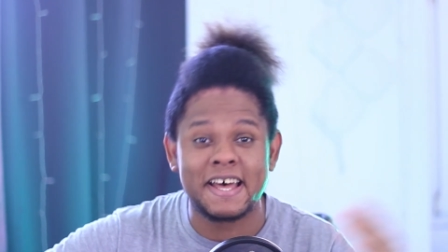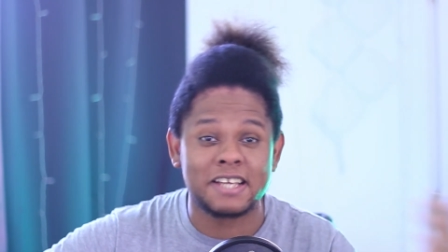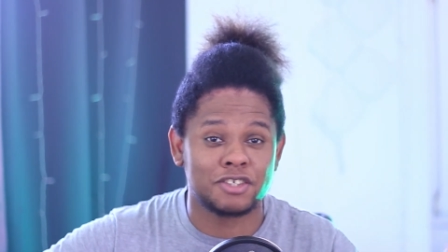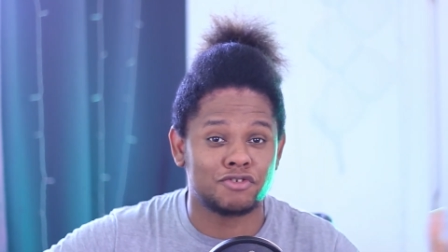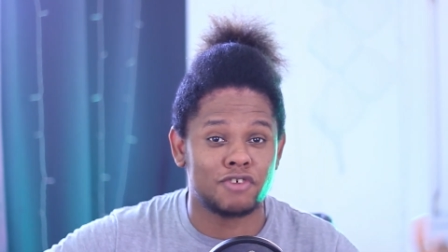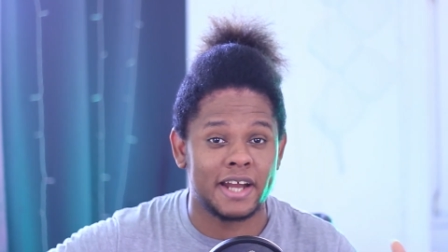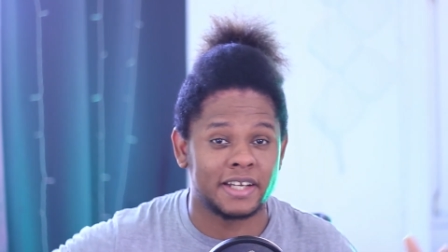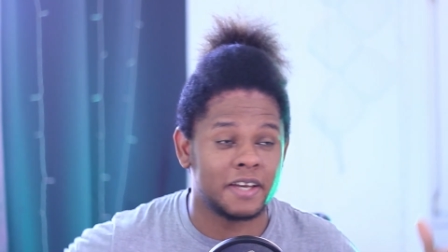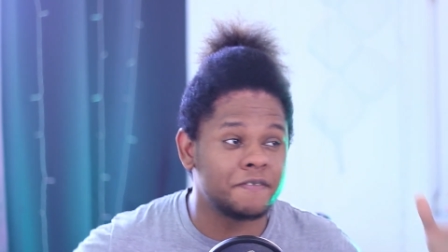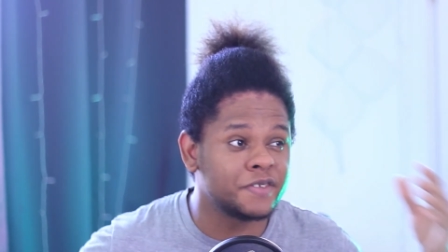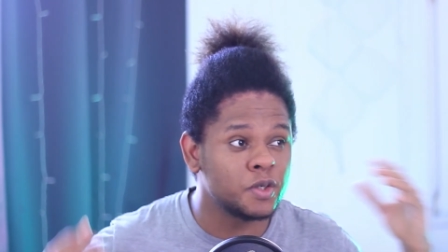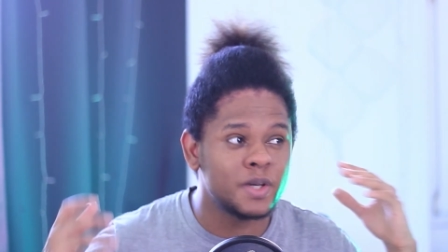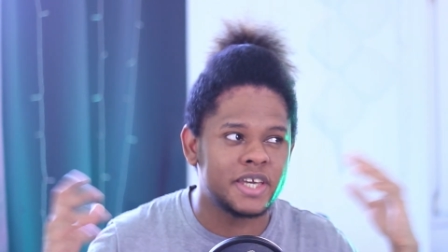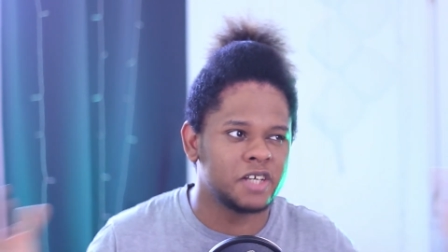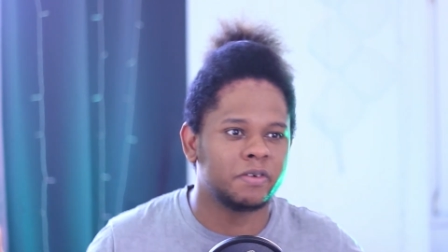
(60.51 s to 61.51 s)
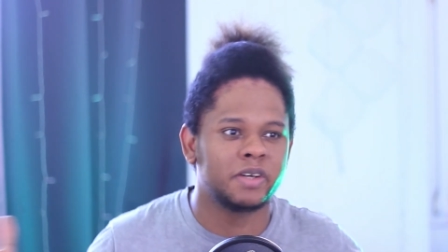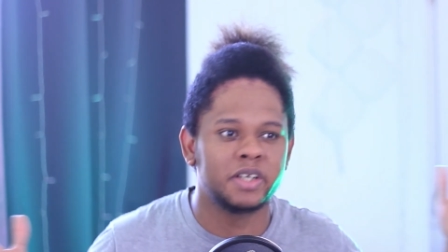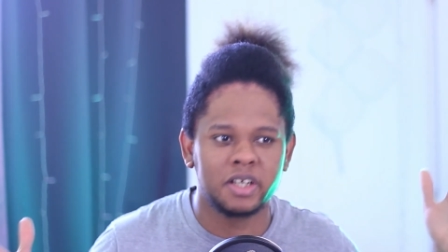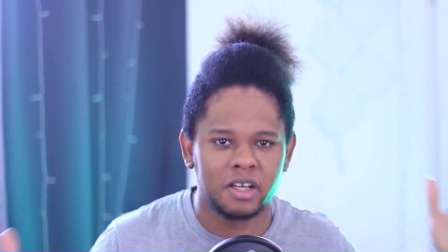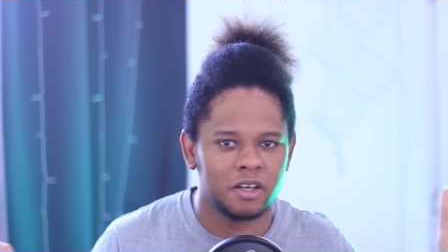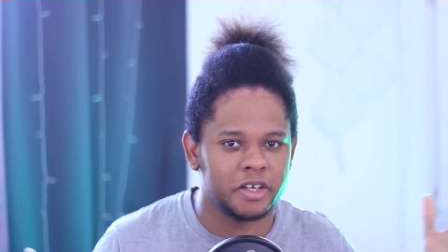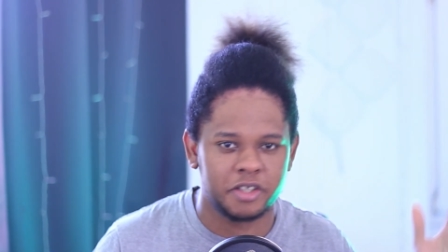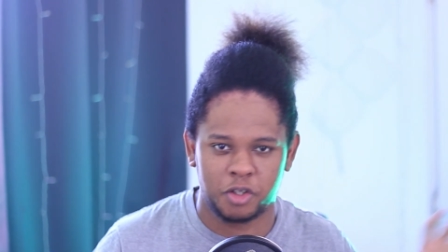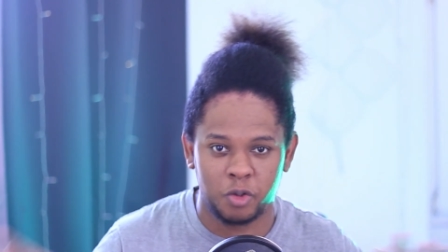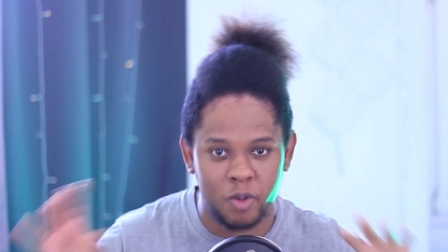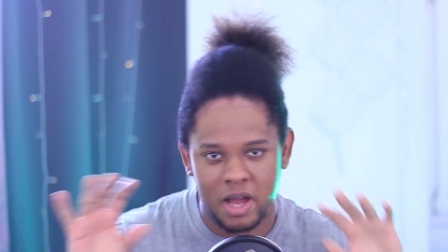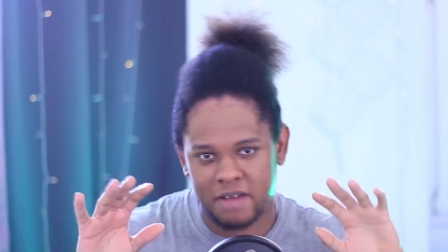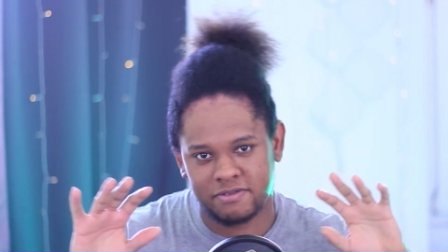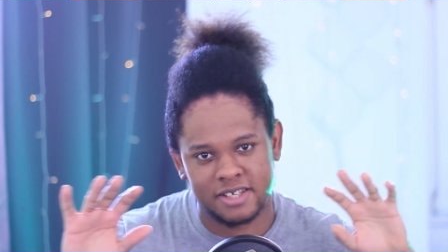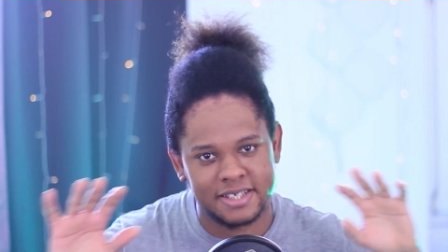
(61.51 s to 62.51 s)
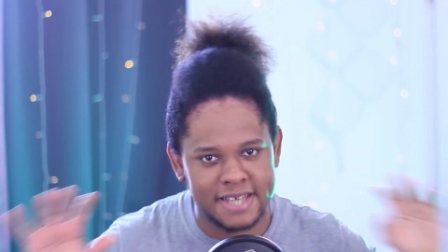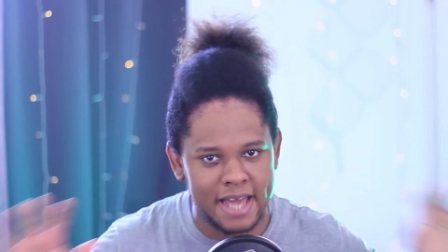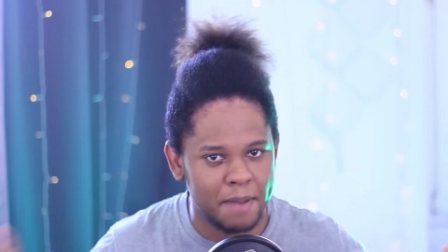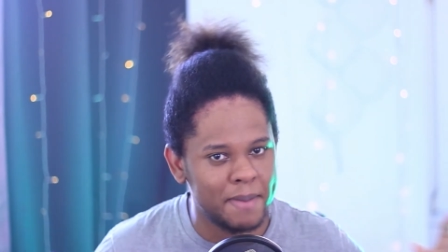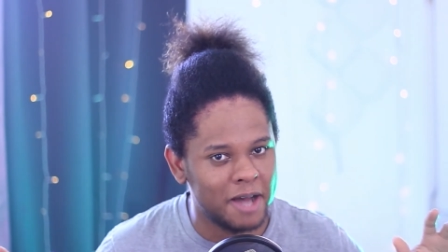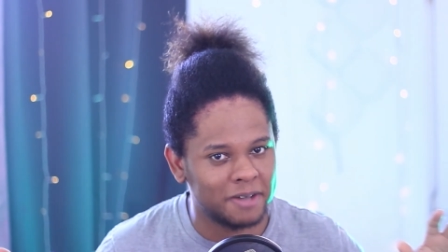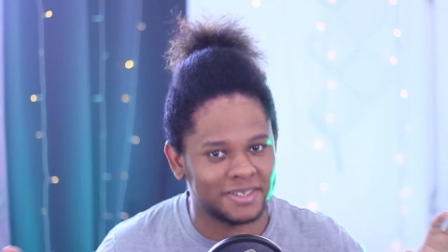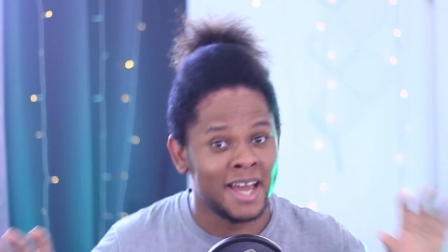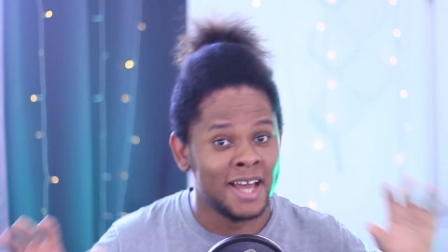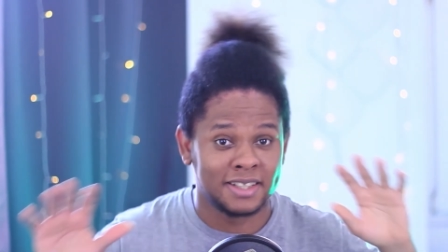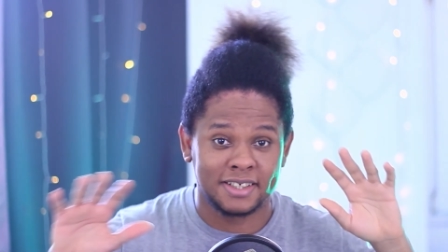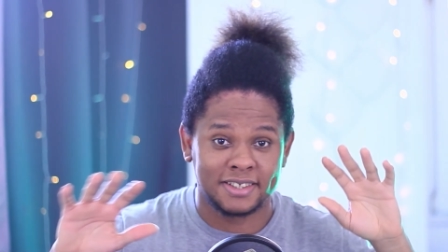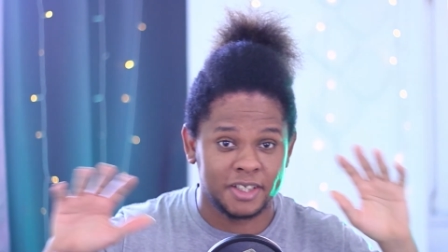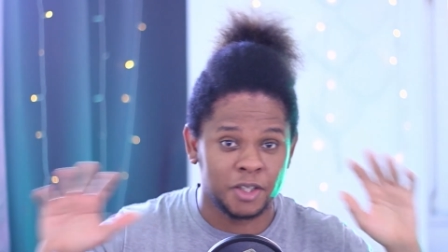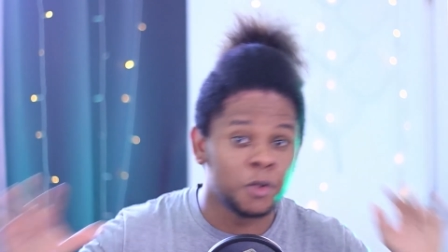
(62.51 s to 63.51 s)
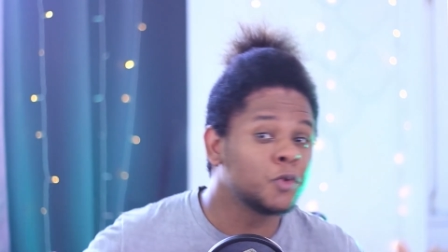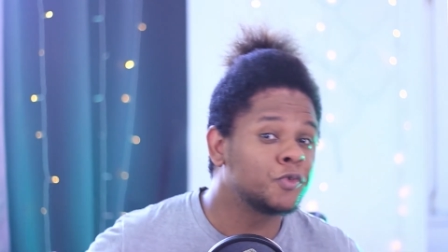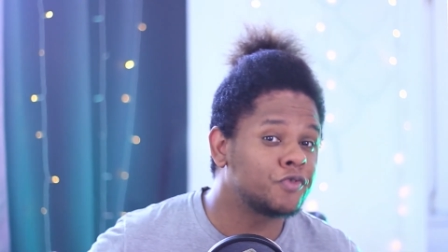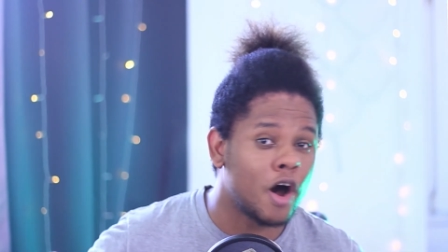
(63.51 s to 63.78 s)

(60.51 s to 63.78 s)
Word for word: That's right, if you hear an alert, you don't have to tab out to see who